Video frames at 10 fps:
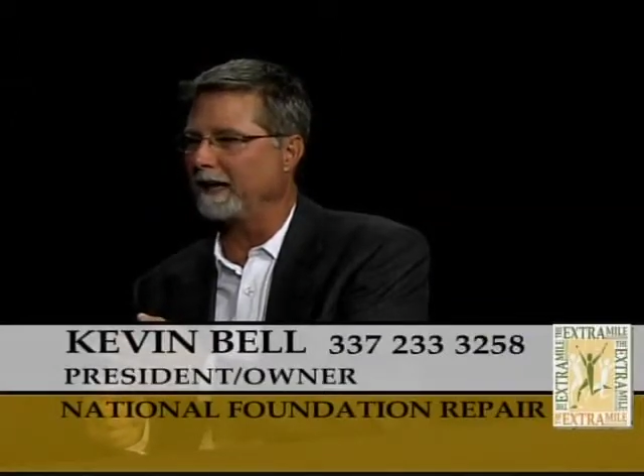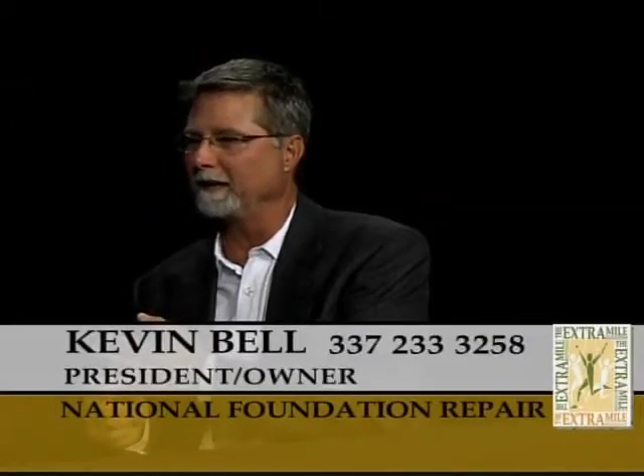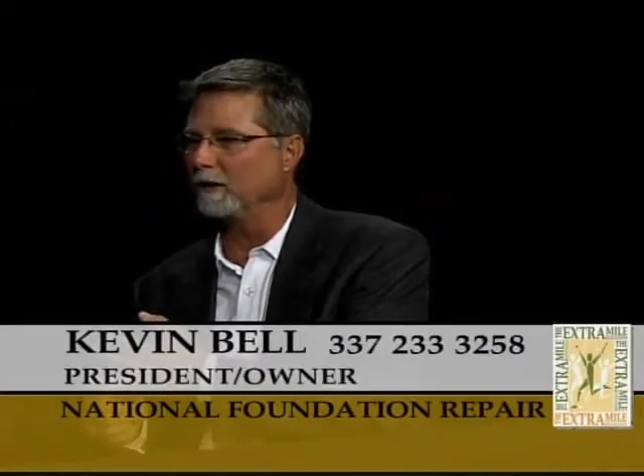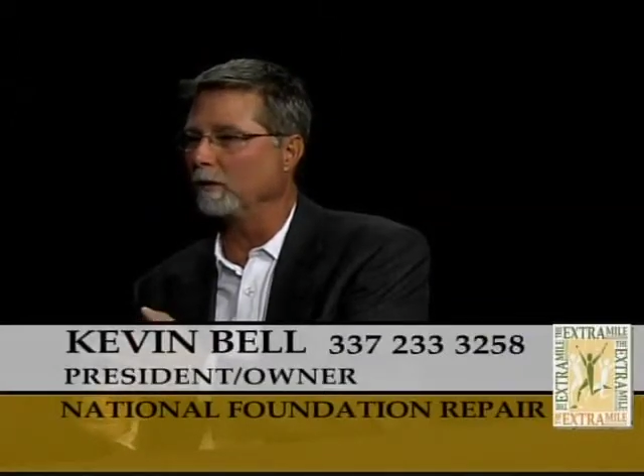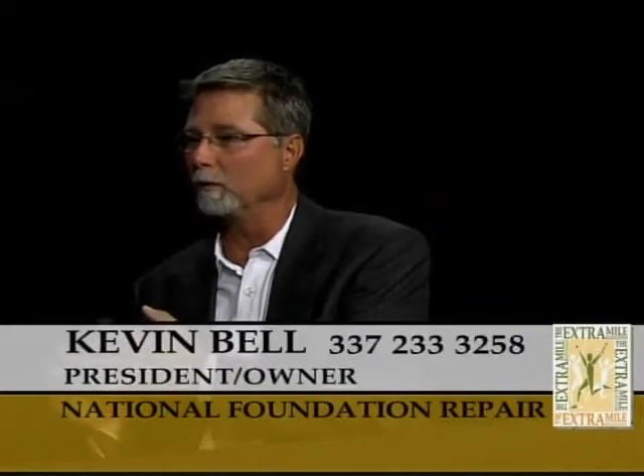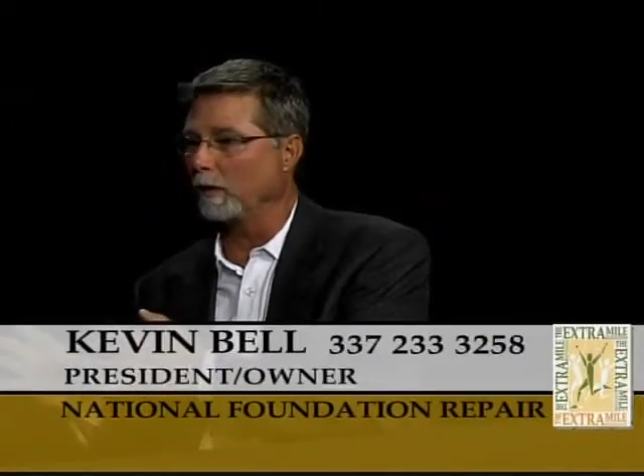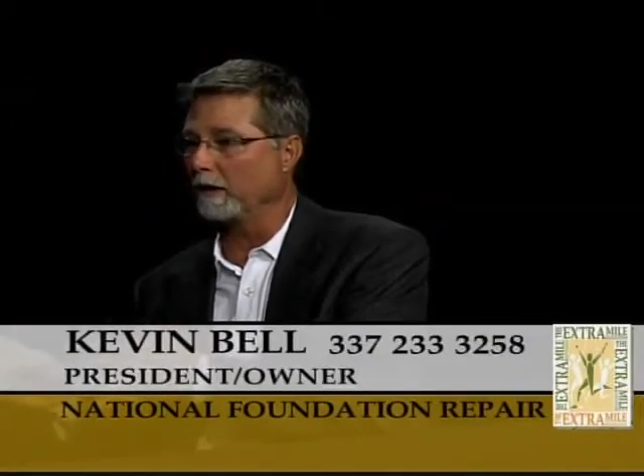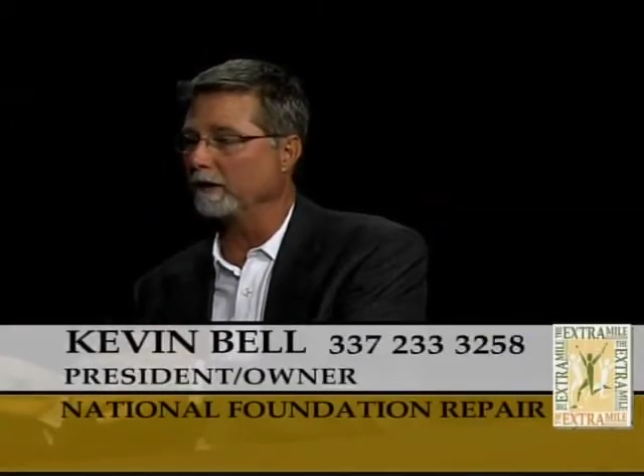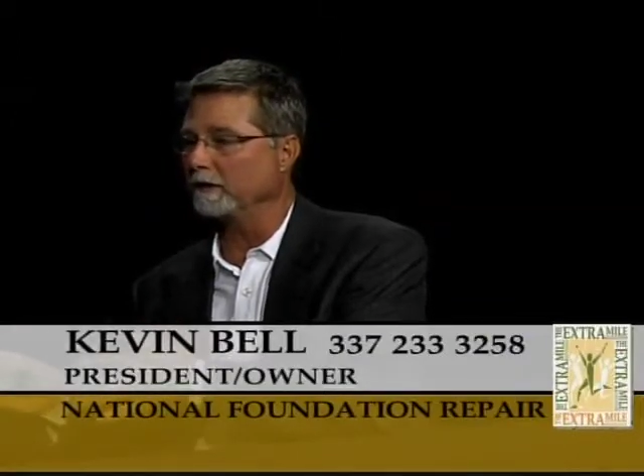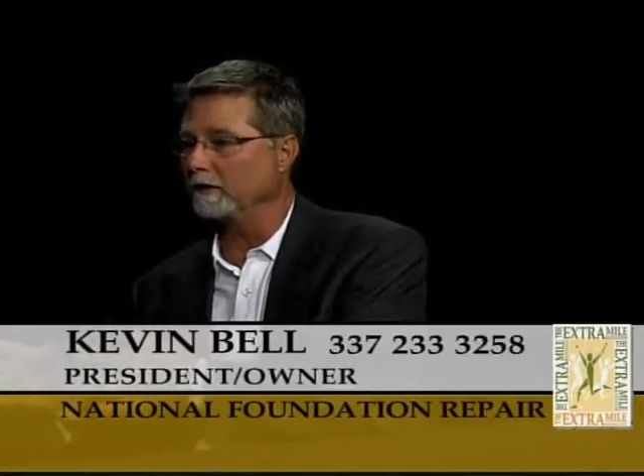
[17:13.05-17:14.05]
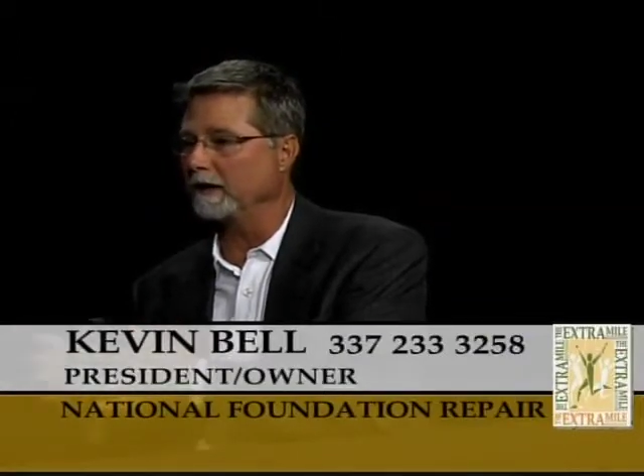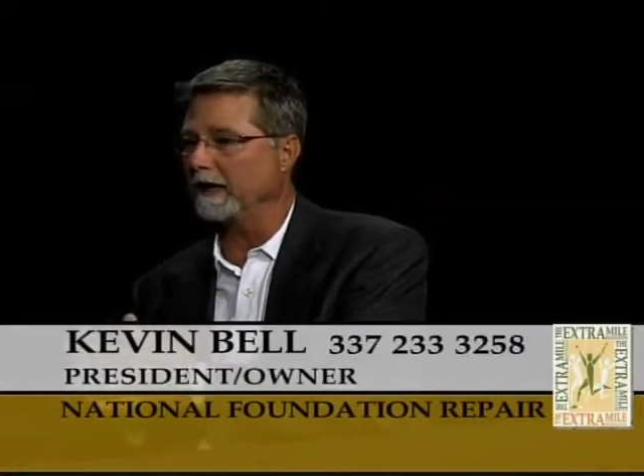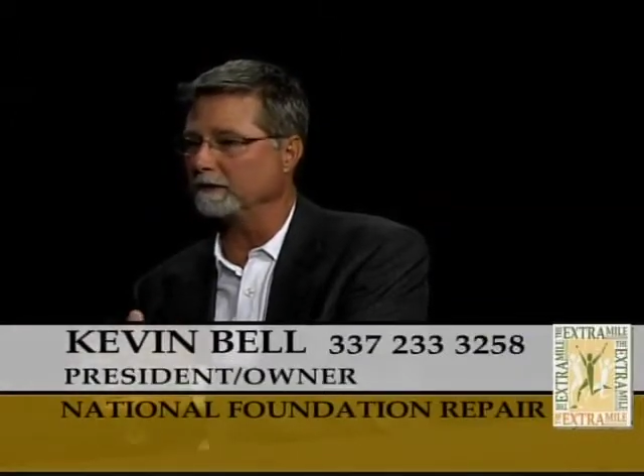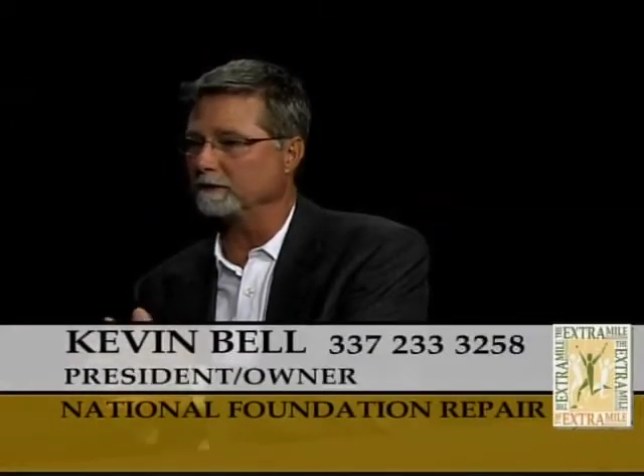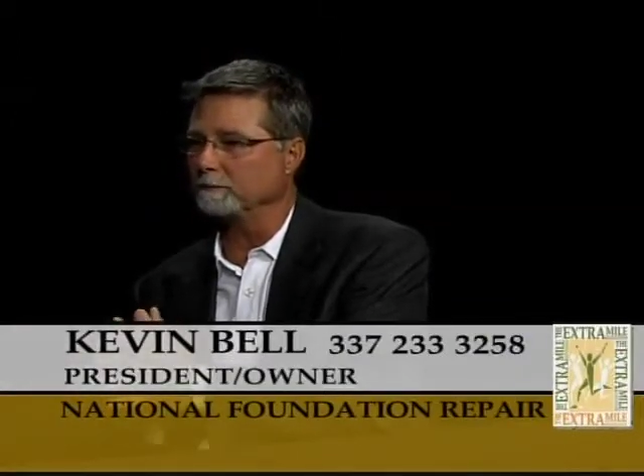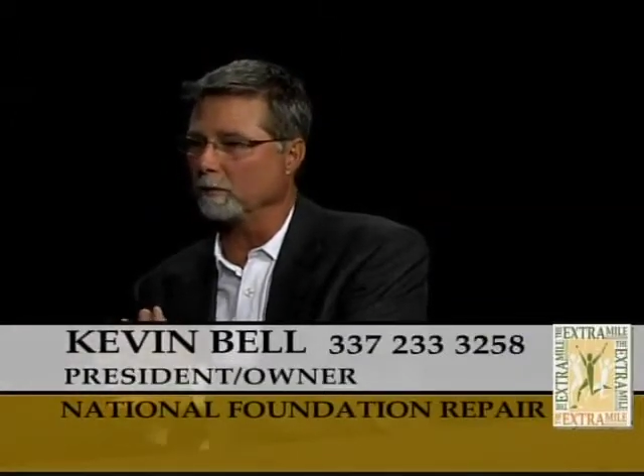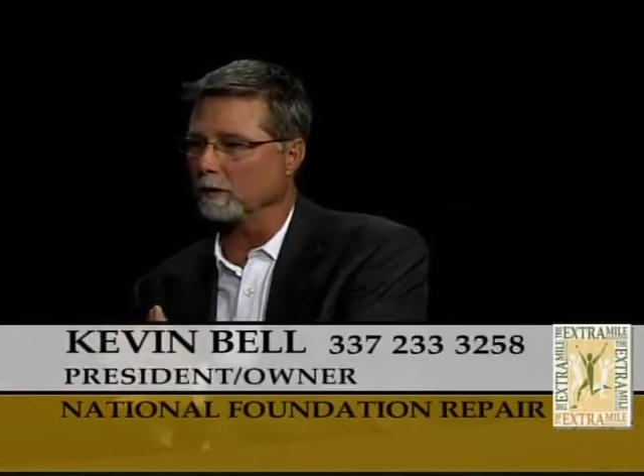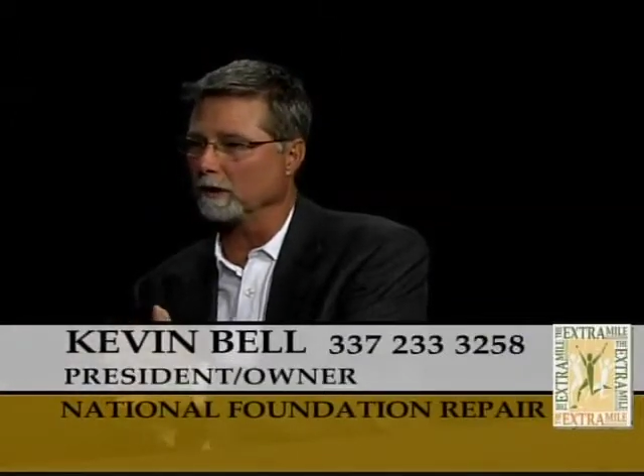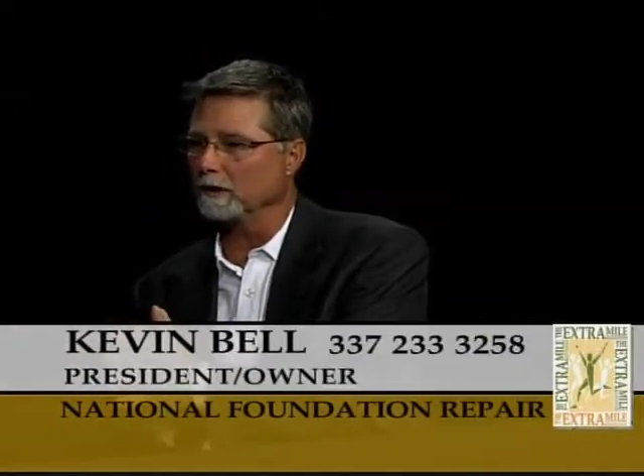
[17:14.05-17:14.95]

and knowing where to do that's important.